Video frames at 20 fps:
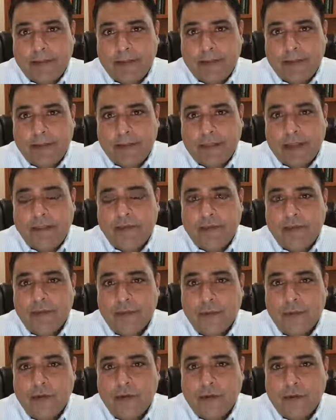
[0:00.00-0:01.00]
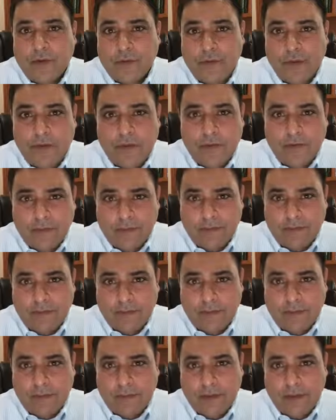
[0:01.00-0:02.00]
less exposed to our immune
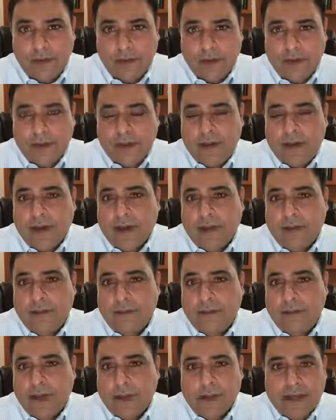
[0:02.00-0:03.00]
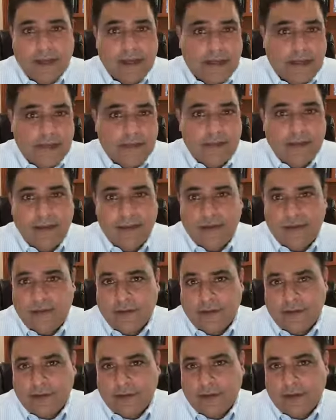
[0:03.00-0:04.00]
system in the gut. So
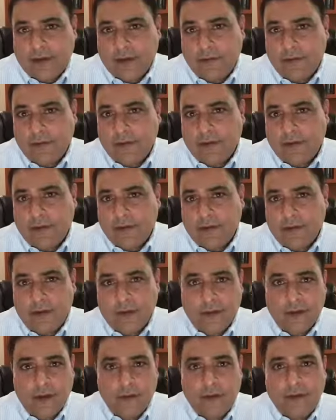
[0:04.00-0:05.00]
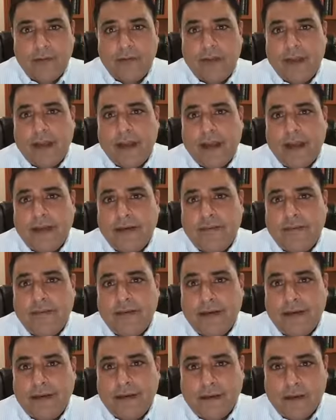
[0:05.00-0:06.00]
that's the gut epithelium barrier. We have
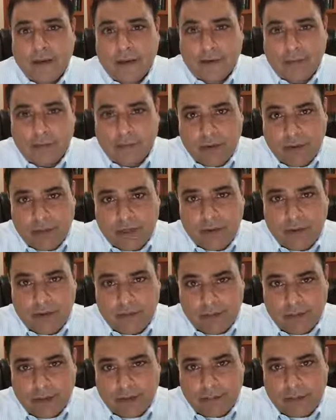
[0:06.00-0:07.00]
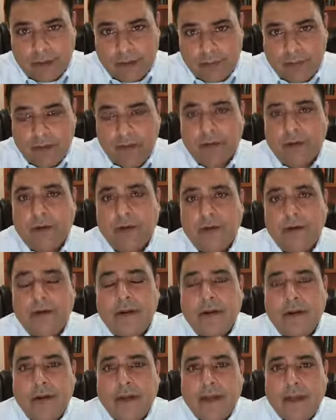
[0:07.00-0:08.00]
it in our brain, the blood-brain barrier,
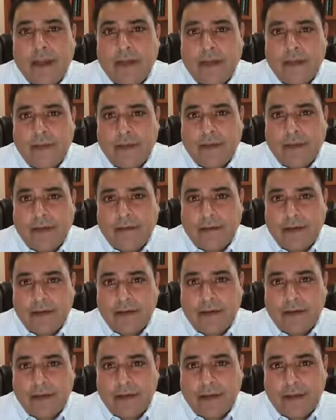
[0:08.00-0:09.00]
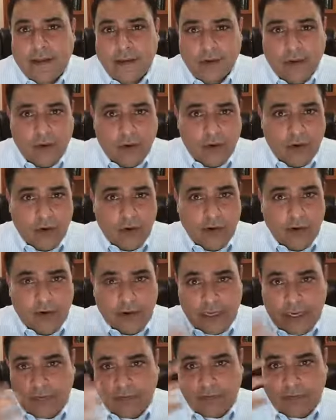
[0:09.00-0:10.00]
and then we have it in our
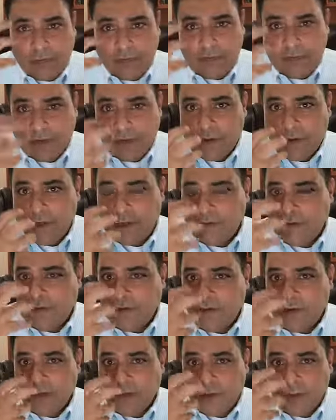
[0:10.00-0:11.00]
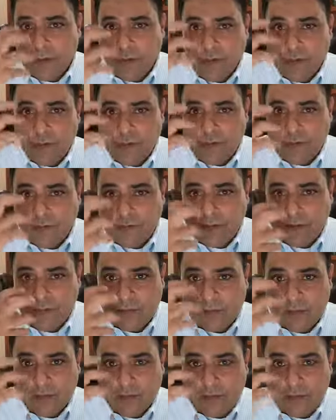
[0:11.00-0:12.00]
nasopharynx, our nose
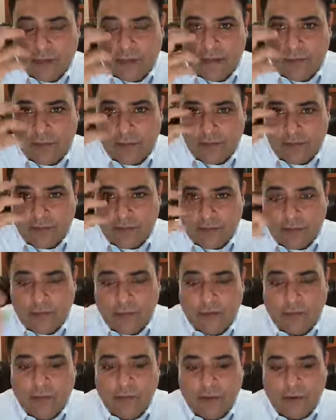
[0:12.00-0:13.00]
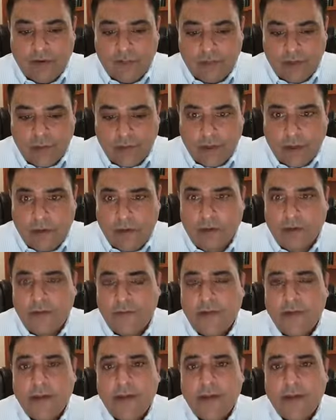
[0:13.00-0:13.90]
respiratory pathways, in our upper respiratory areas,